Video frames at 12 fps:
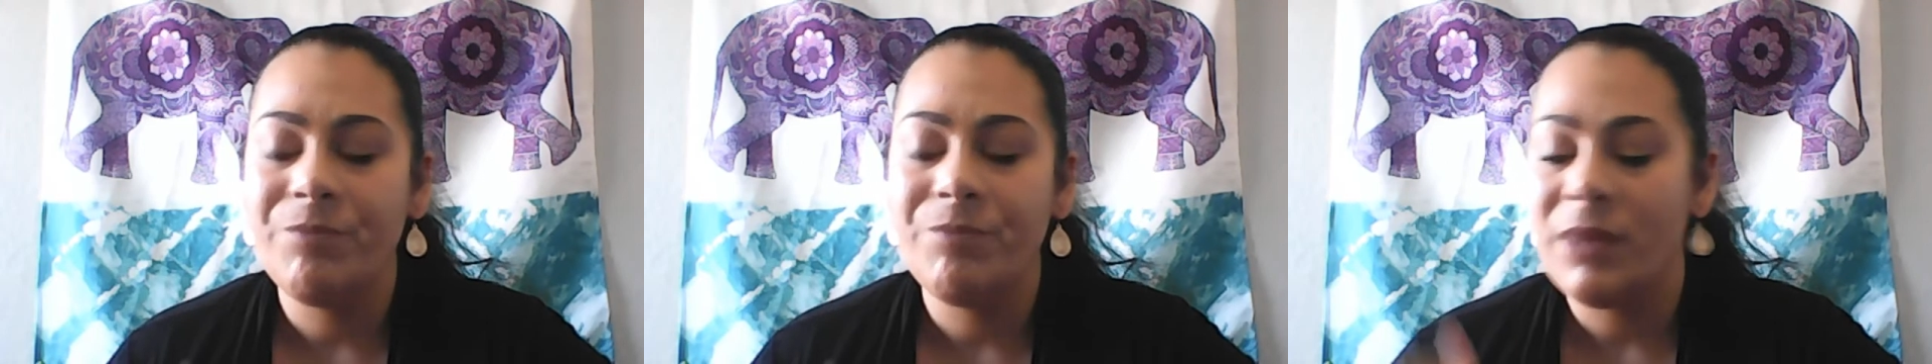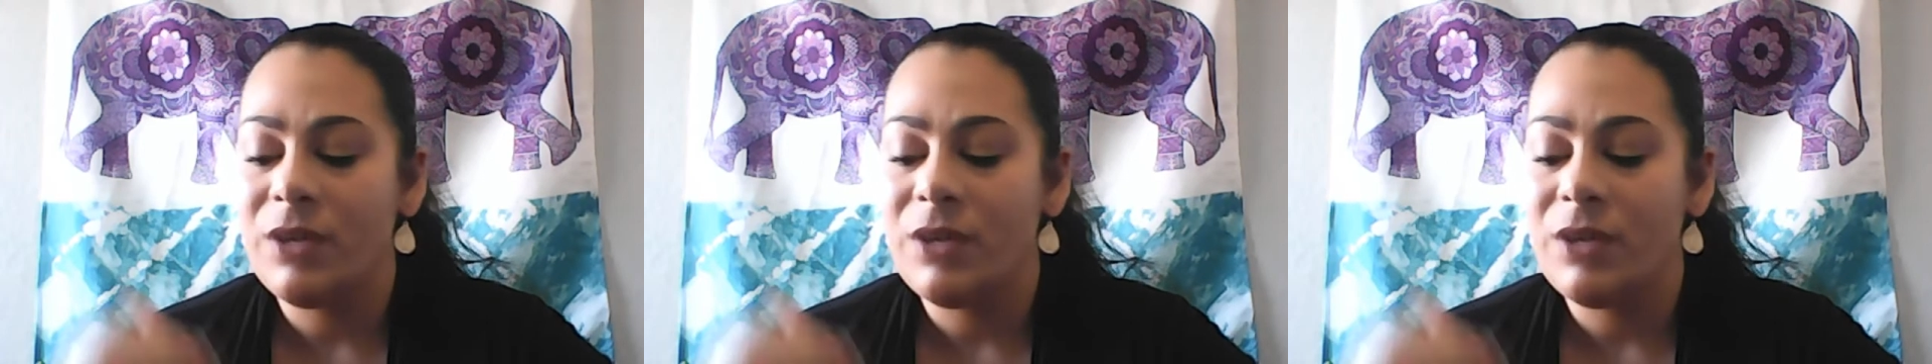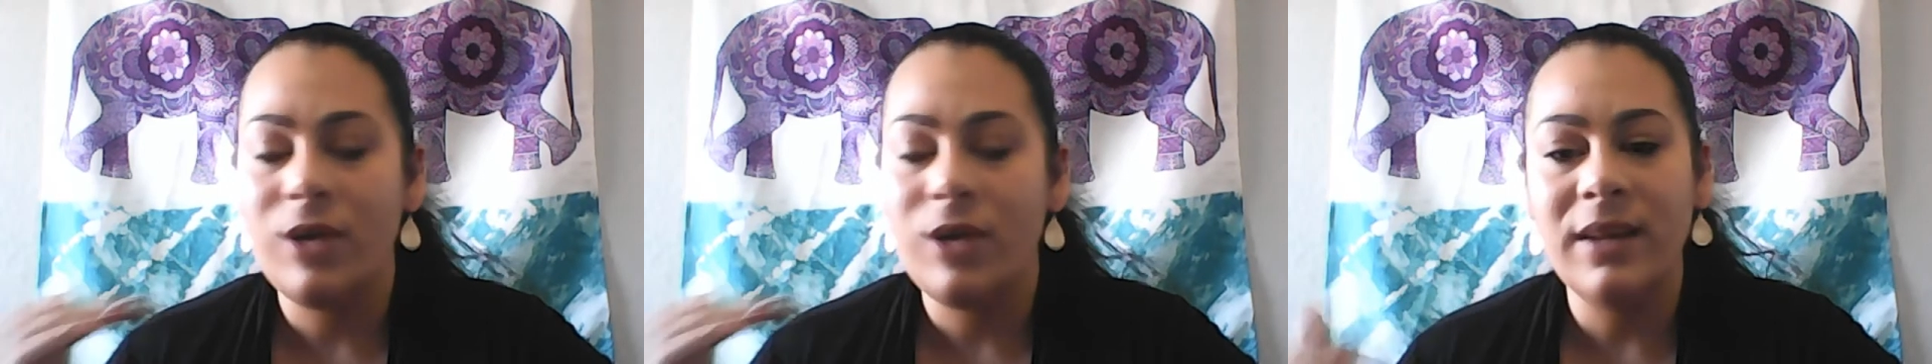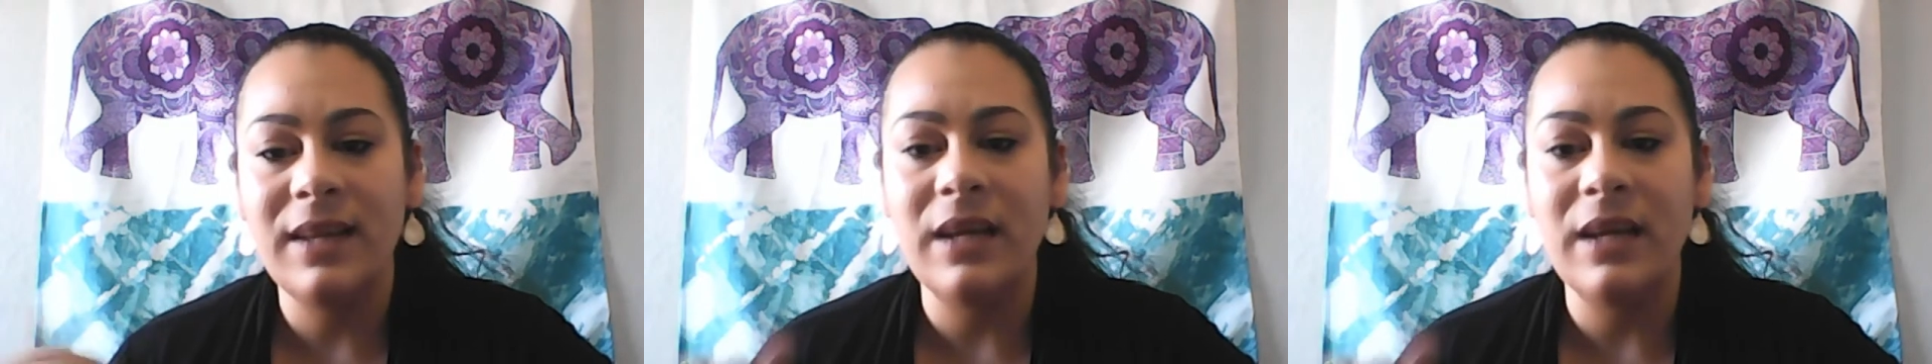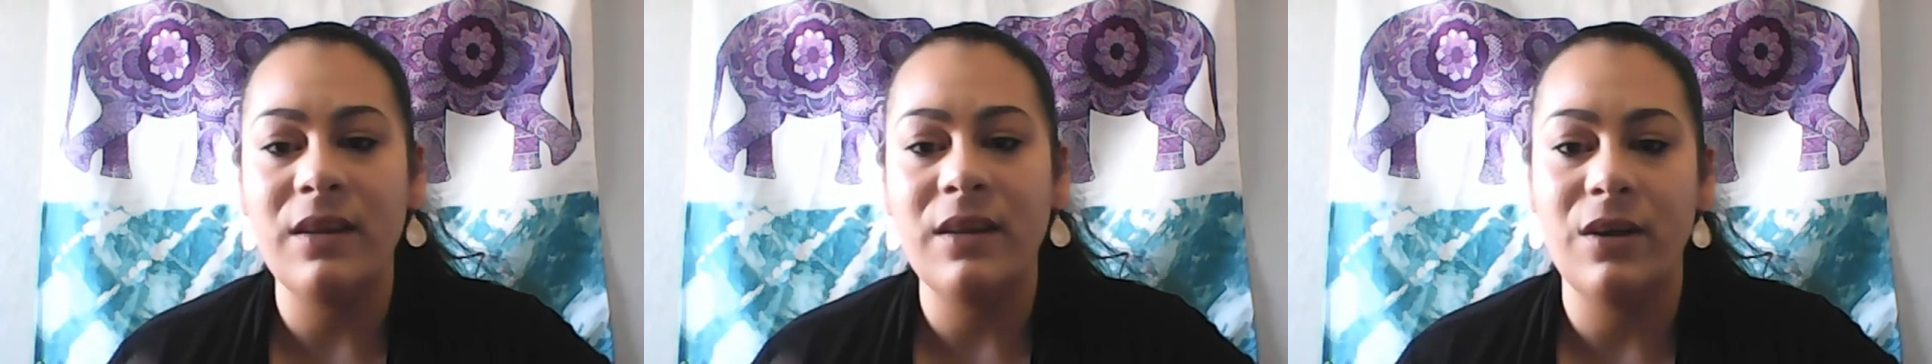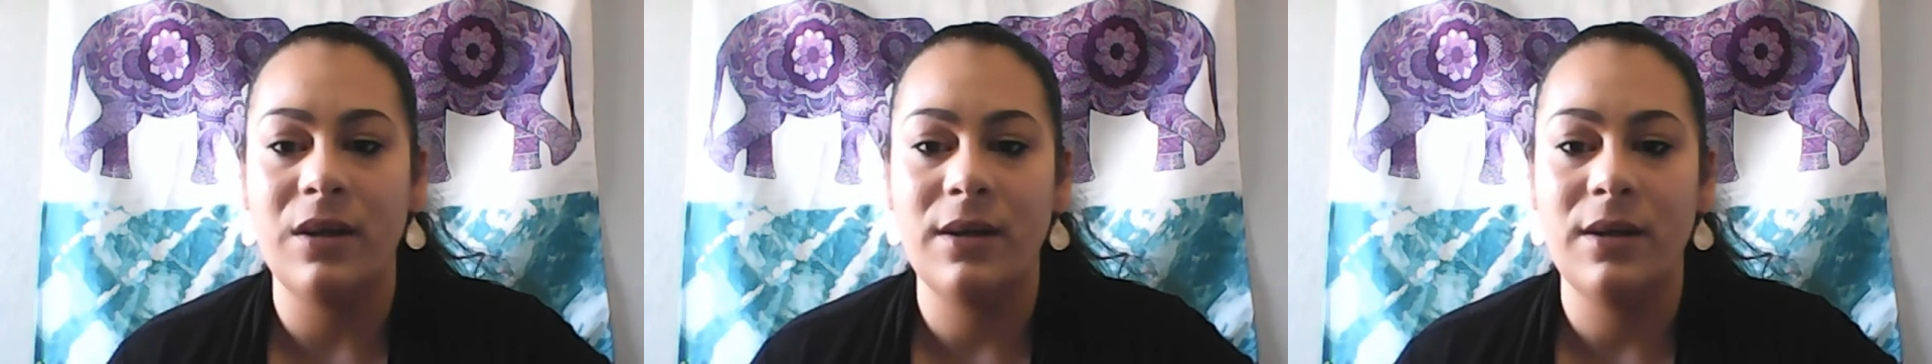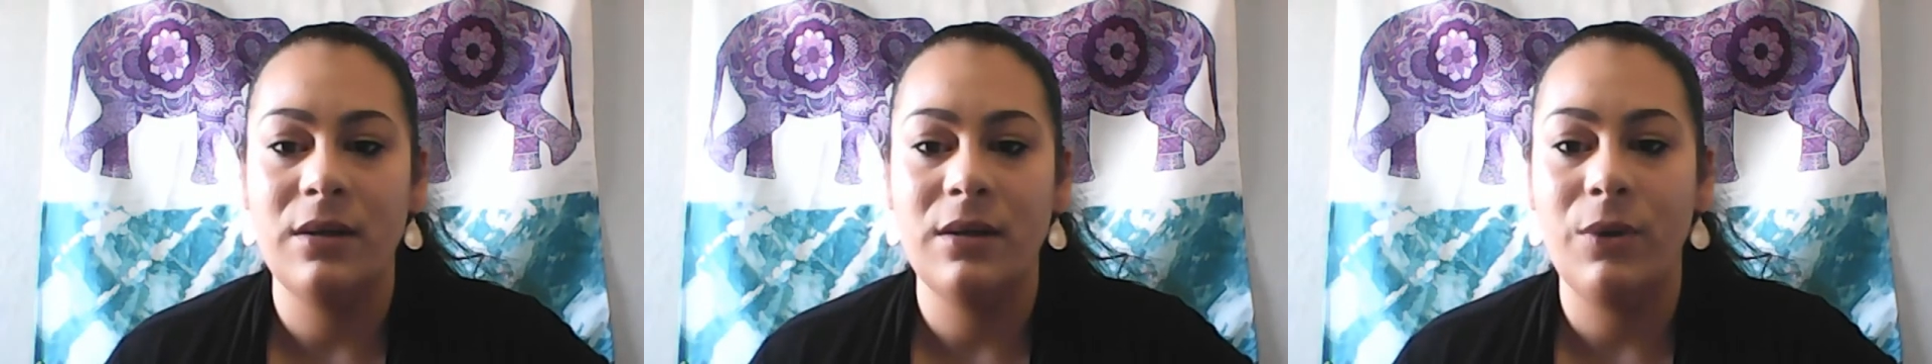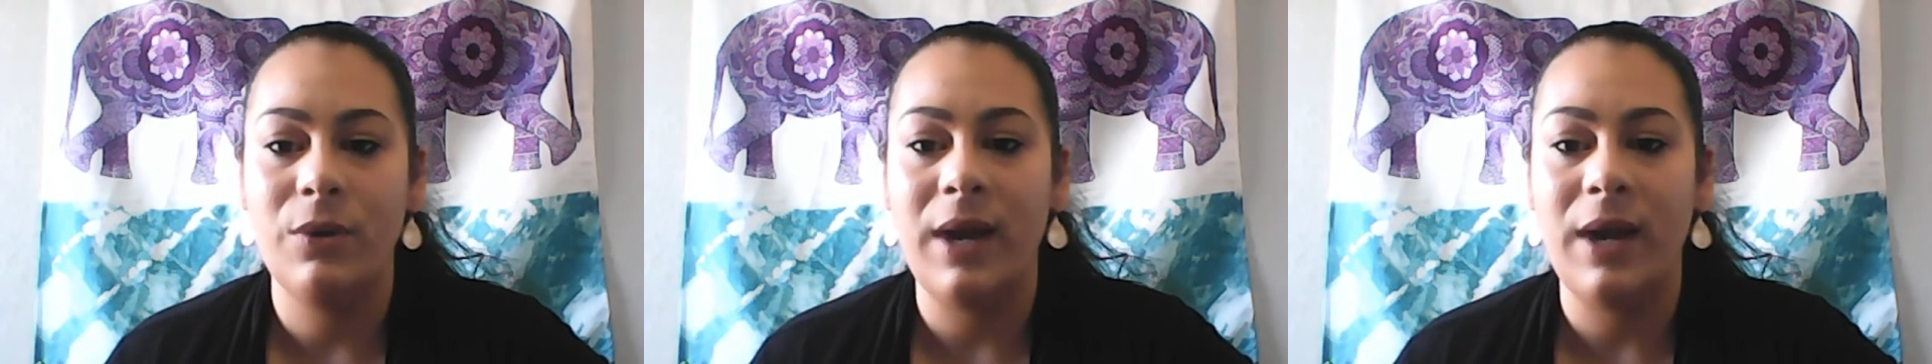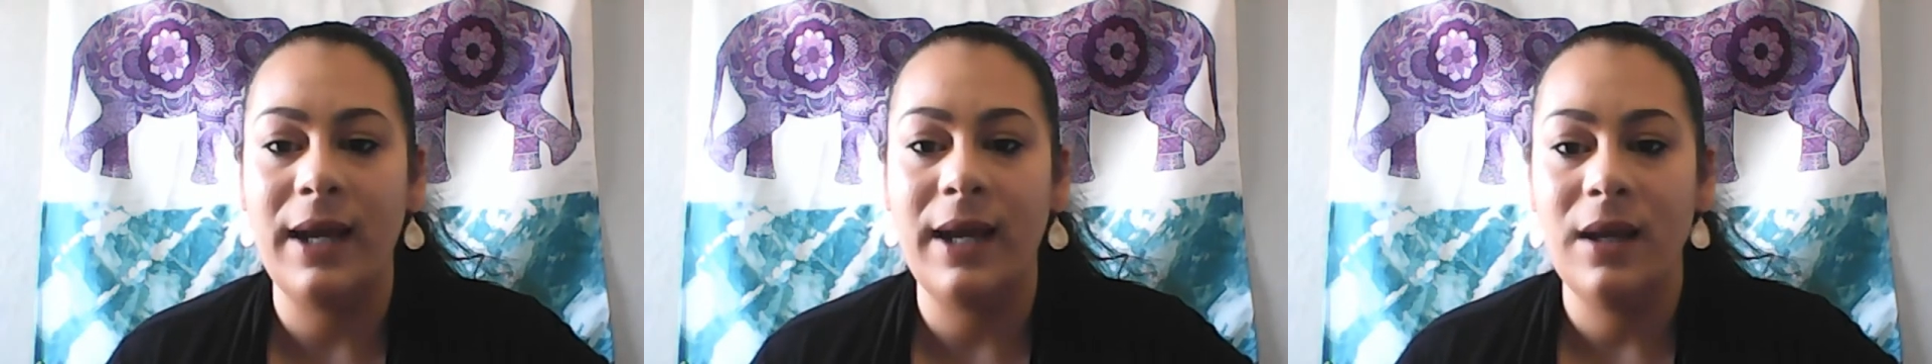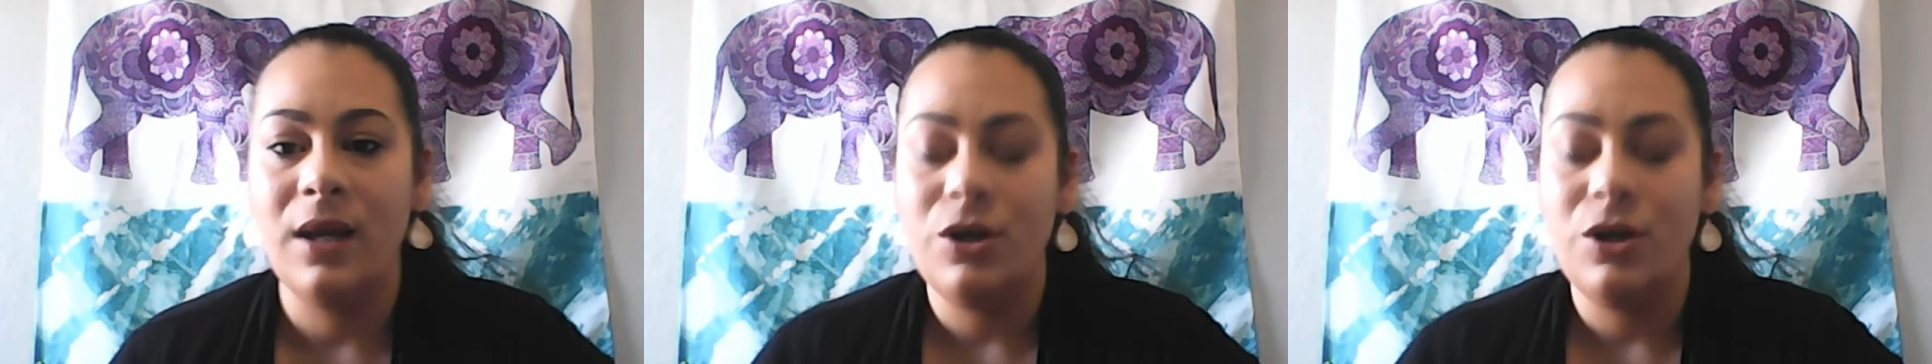try and think of the good, okay?